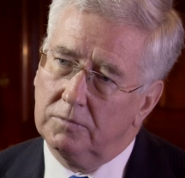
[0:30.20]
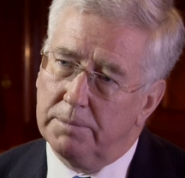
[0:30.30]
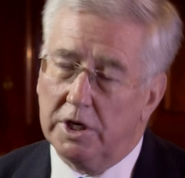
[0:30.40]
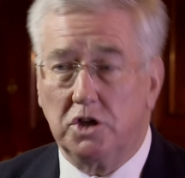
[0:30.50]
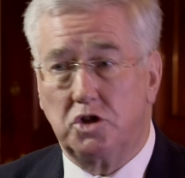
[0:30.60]

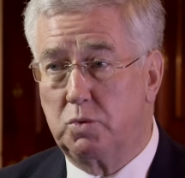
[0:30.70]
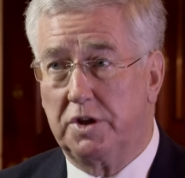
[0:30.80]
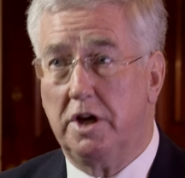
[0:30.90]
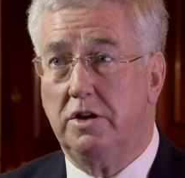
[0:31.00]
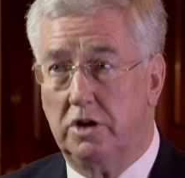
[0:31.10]
But it's
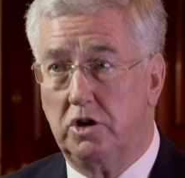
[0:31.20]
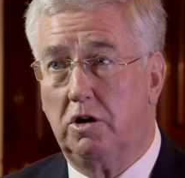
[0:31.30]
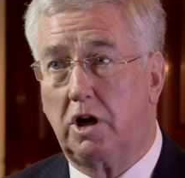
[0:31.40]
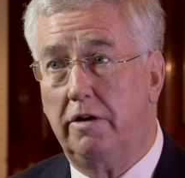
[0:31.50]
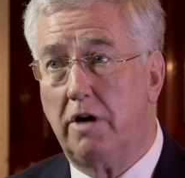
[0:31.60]
within the
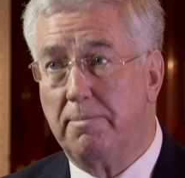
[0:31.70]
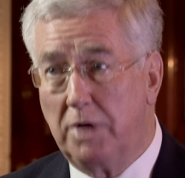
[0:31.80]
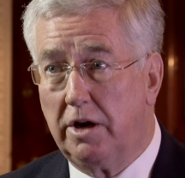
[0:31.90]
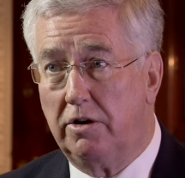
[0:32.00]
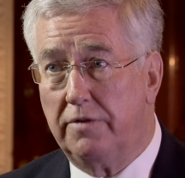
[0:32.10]
nuclear
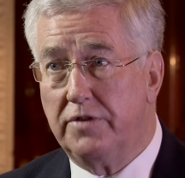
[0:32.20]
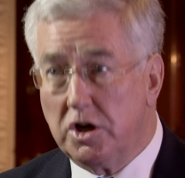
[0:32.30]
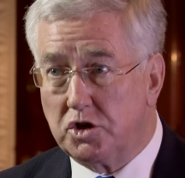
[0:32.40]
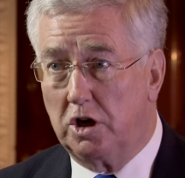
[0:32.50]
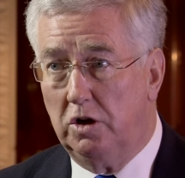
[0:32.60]
umbrella of
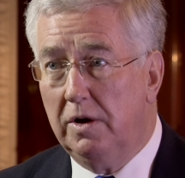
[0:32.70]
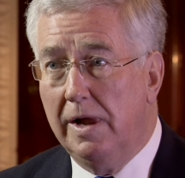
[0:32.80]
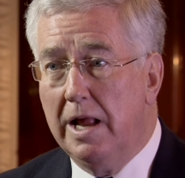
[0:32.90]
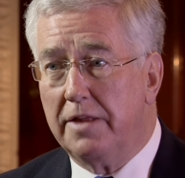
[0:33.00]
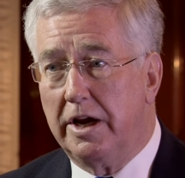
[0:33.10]
NATO. So
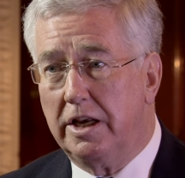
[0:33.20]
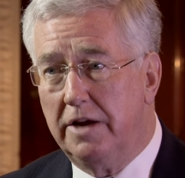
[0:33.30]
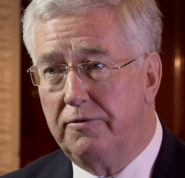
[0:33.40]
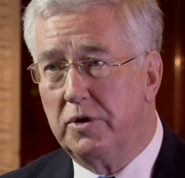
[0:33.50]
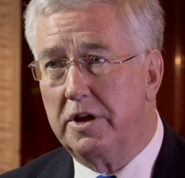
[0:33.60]
are you. They
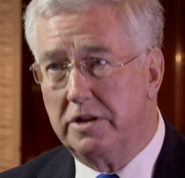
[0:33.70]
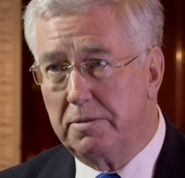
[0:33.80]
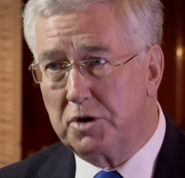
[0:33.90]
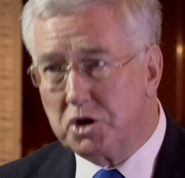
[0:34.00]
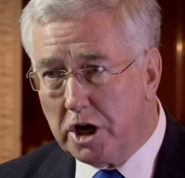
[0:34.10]
live within the
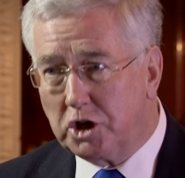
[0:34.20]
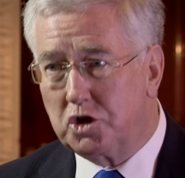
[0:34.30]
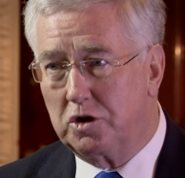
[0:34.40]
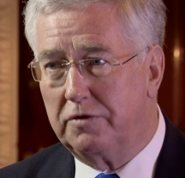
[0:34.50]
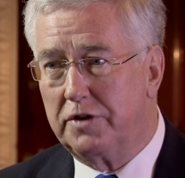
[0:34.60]

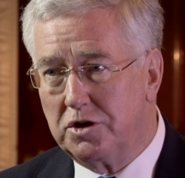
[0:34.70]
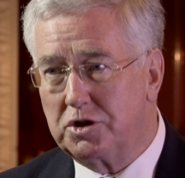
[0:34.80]
protection of those